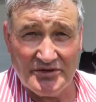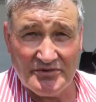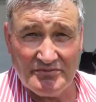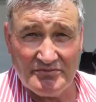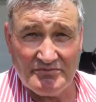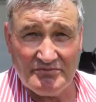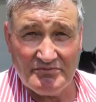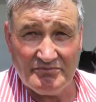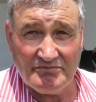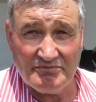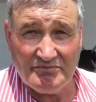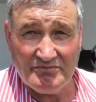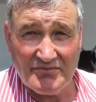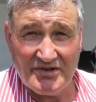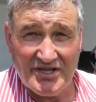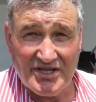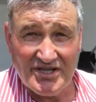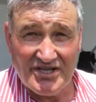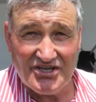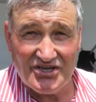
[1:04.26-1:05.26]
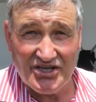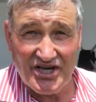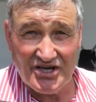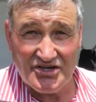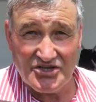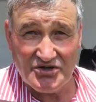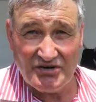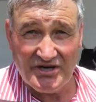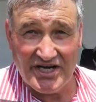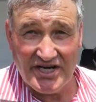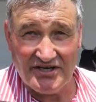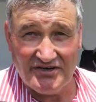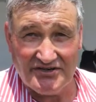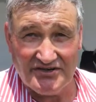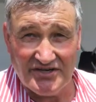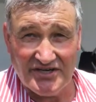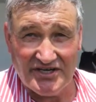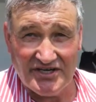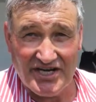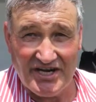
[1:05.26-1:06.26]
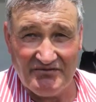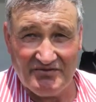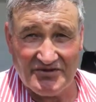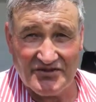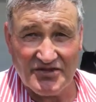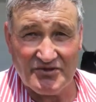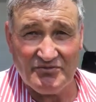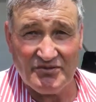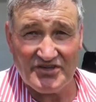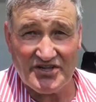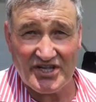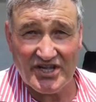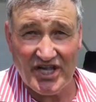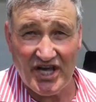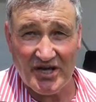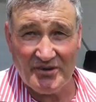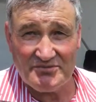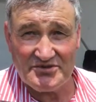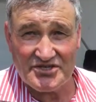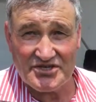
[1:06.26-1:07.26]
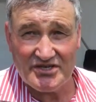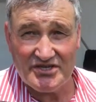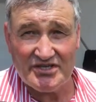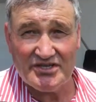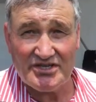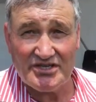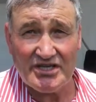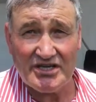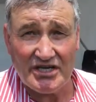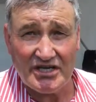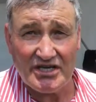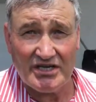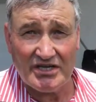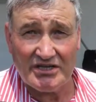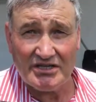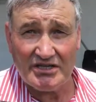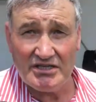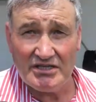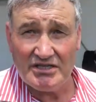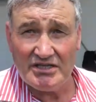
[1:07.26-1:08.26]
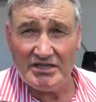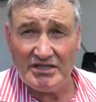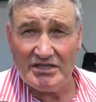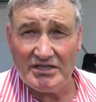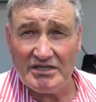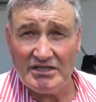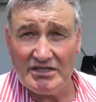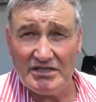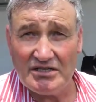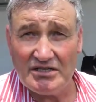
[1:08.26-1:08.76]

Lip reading: and doing anything and everything with clubs. Yeah. Where